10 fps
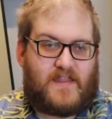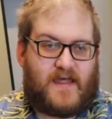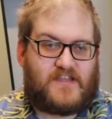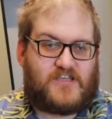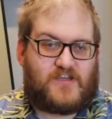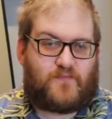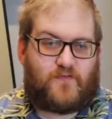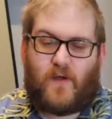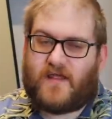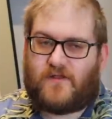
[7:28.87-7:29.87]
then you're
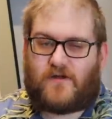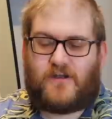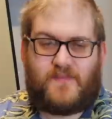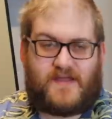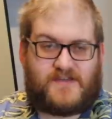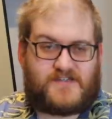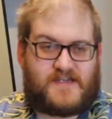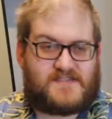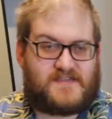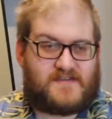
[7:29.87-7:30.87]
probably not going to be
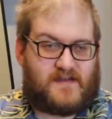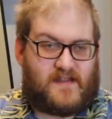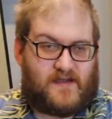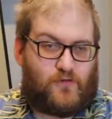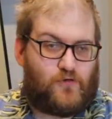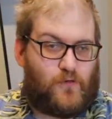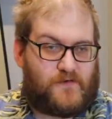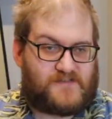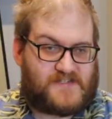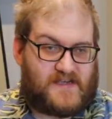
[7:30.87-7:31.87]
interested in a little
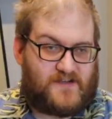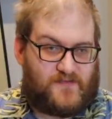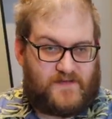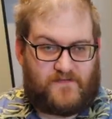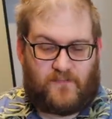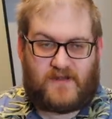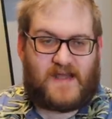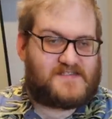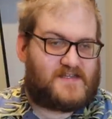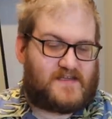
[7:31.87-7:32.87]
quadricycle made from
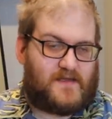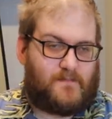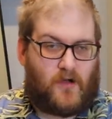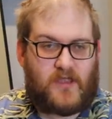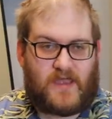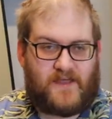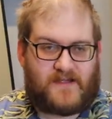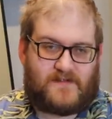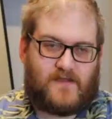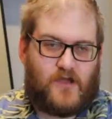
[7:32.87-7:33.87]
plastic, monkey
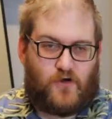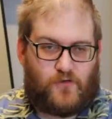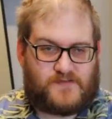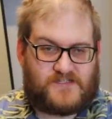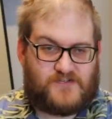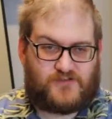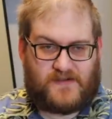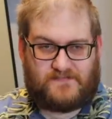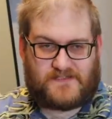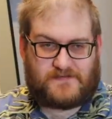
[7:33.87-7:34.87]
metal, hopes and
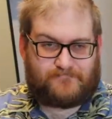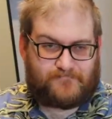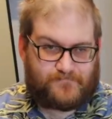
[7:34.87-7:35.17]
dreams.